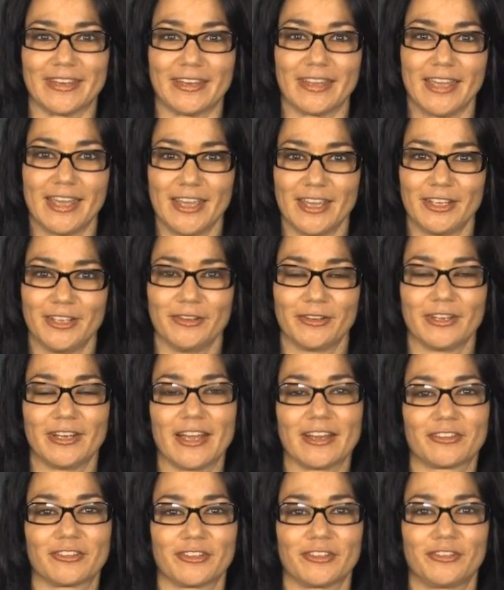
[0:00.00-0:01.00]
And you can
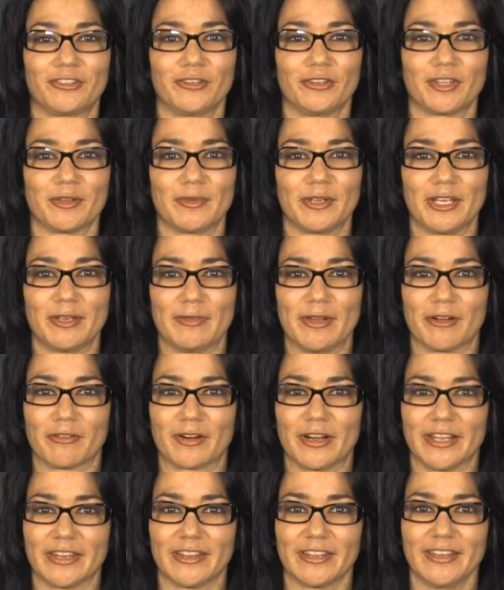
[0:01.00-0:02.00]
actually shoot them an email
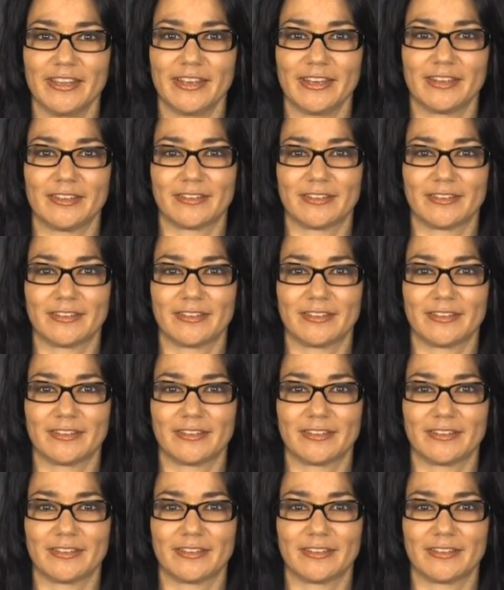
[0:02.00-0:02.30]
right then